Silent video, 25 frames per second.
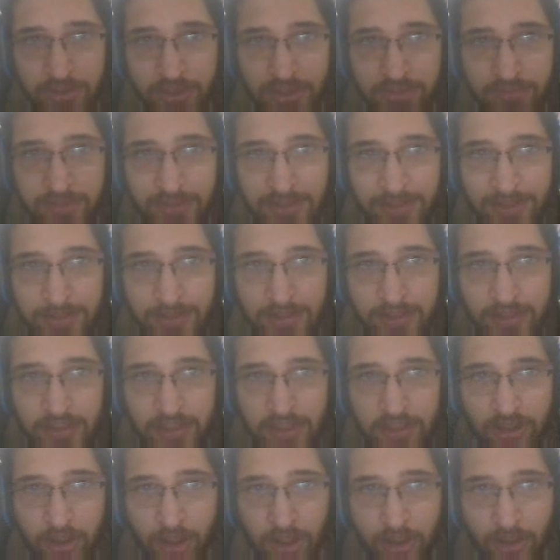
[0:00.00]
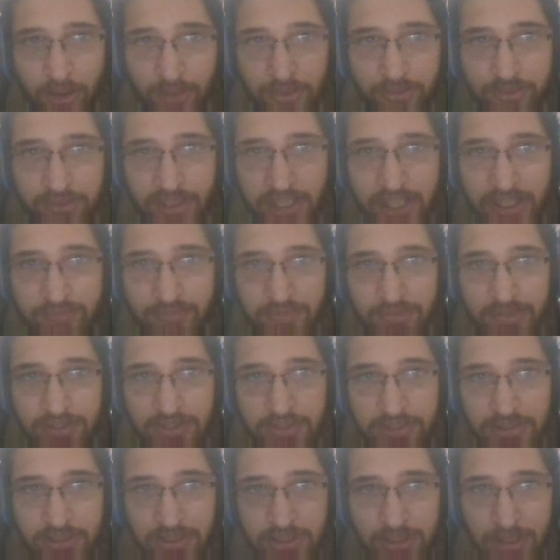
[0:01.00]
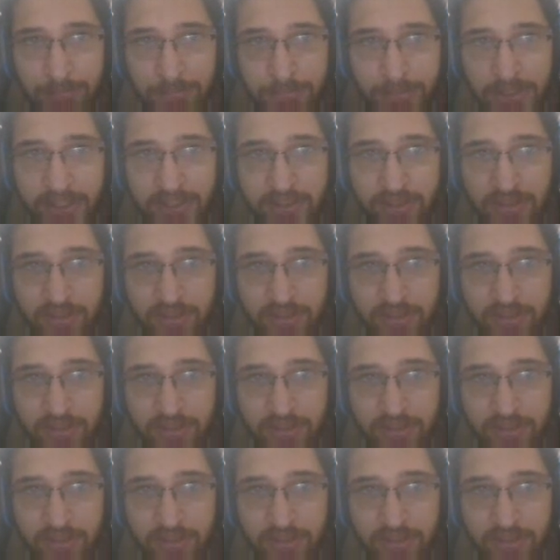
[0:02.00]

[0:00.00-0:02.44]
given alongside with complete